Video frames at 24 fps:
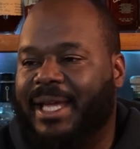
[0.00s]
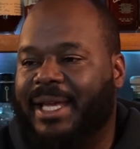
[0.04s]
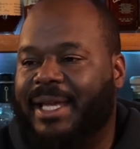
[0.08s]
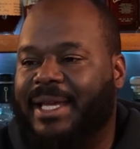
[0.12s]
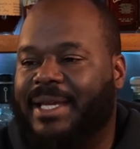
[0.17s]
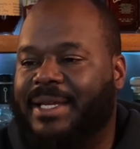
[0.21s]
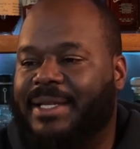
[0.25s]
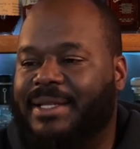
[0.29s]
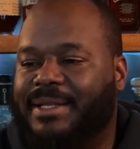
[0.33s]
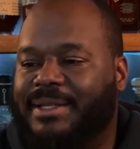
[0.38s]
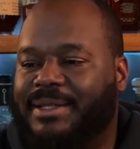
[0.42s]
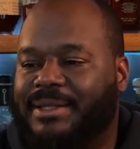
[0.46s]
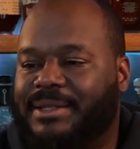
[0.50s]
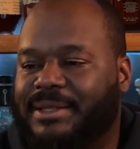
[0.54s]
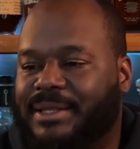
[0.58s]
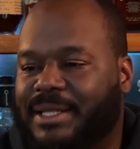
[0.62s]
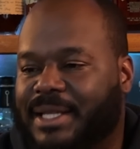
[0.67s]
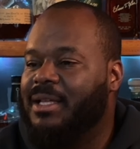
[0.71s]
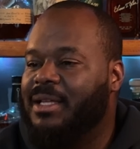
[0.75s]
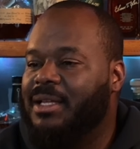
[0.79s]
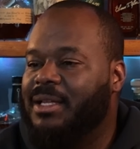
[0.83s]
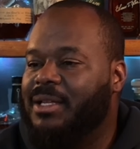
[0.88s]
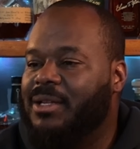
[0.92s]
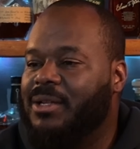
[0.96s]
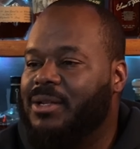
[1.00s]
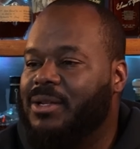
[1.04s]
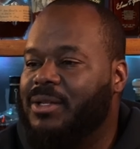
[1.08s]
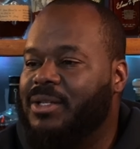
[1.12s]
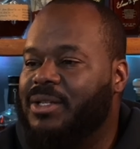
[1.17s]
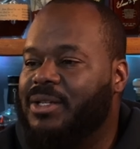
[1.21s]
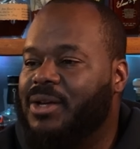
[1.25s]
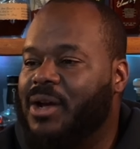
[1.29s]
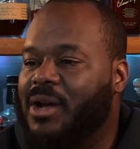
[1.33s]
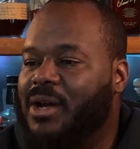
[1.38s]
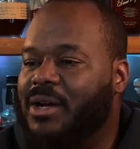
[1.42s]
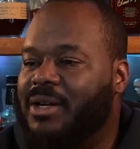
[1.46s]
A little
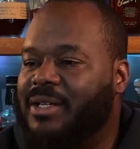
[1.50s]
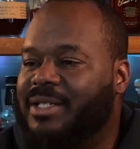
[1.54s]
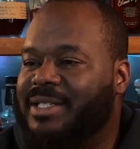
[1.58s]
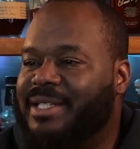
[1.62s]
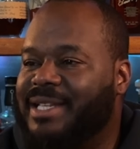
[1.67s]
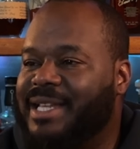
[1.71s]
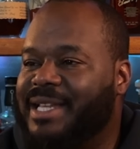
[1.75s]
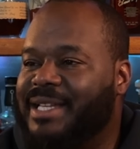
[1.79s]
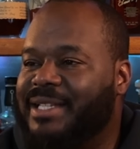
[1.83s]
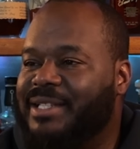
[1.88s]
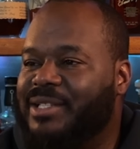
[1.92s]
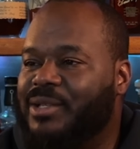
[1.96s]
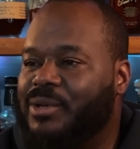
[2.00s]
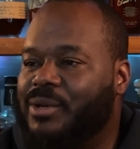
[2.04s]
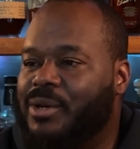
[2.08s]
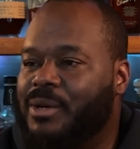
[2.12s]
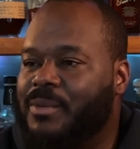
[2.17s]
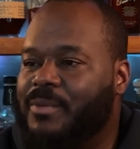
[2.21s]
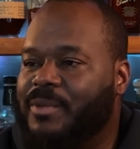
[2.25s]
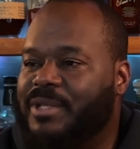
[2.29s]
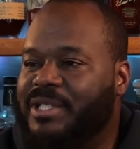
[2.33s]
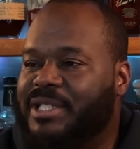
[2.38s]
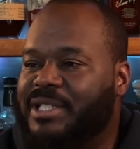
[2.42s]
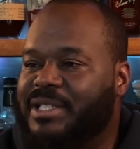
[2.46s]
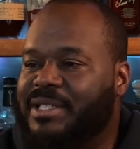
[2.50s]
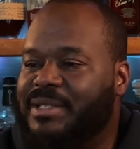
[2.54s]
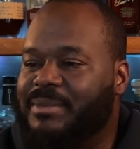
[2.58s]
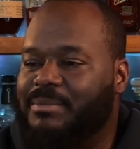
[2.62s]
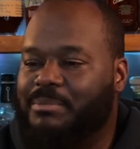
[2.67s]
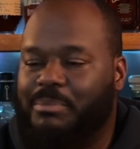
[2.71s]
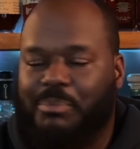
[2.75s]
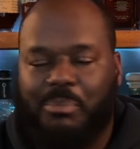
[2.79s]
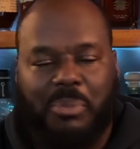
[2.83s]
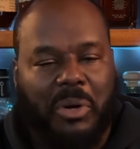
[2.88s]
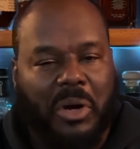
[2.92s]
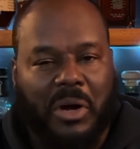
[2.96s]
darker tint to them, which is
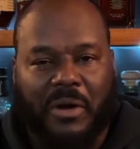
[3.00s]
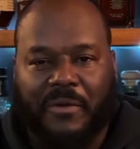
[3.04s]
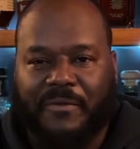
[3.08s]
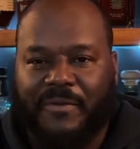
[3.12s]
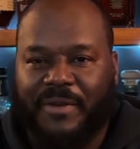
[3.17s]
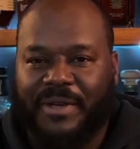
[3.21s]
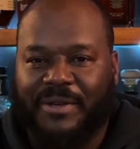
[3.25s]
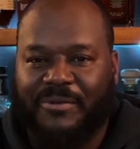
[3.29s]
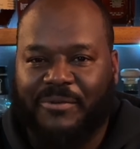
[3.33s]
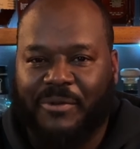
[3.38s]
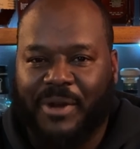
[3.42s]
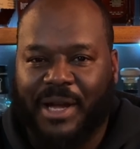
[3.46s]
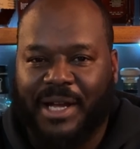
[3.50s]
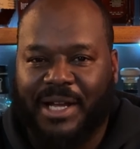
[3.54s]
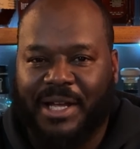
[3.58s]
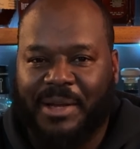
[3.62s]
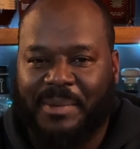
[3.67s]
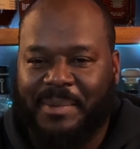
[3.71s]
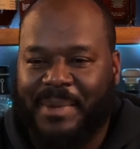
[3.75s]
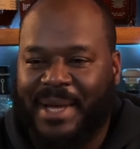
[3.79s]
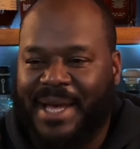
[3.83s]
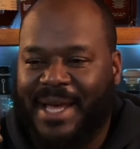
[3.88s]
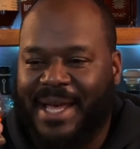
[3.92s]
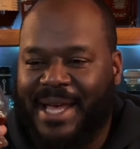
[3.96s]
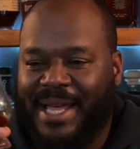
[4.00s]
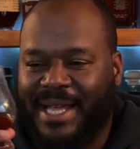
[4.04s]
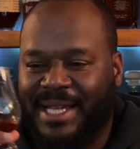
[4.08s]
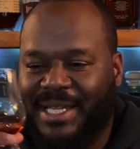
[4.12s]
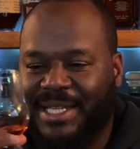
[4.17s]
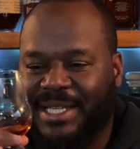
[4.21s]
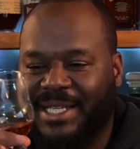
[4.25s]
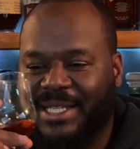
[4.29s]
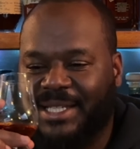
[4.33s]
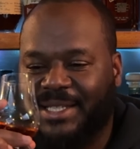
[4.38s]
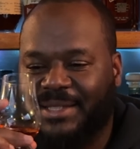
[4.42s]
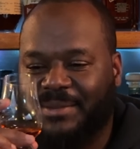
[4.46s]
perfect, right up my
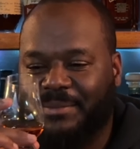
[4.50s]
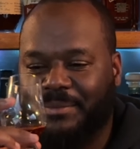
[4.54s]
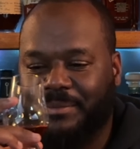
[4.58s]
alley.